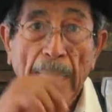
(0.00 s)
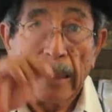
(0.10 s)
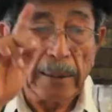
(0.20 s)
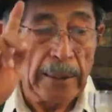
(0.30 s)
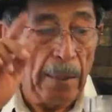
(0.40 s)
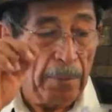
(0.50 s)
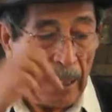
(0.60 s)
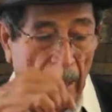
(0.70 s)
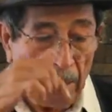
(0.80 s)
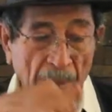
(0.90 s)
At the same
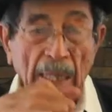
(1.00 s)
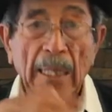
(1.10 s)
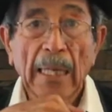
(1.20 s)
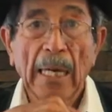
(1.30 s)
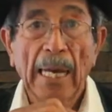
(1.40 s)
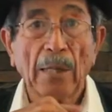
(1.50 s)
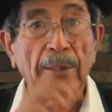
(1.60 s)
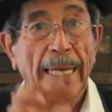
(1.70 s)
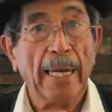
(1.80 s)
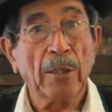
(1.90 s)
time, it
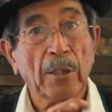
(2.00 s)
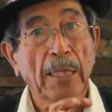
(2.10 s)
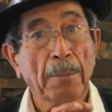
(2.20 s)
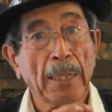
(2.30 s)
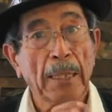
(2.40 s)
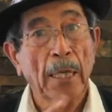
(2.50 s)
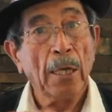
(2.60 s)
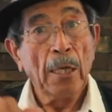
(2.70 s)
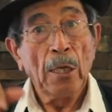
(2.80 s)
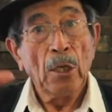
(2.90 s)
allows air to come in
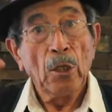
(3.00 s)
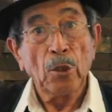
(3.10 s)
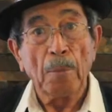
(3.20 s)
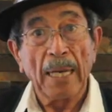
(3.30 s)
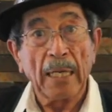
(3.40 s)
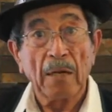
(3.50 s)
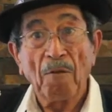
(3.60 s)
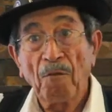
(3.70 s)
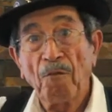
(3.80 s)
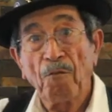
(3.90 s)
there to make it a
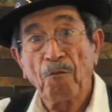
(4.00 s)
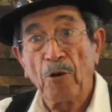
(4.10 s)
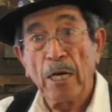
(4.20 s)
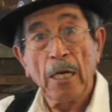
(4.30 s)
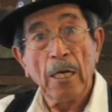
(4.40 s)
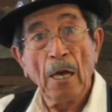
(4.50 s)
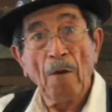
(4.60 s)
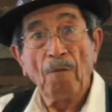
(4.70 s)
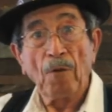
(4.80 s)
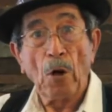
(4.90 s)

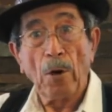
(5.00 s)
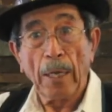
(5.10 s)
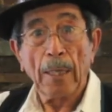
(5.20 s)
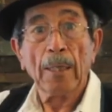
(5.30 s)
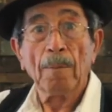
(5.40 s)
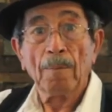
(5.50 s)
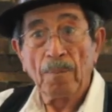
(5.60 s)
free-flowing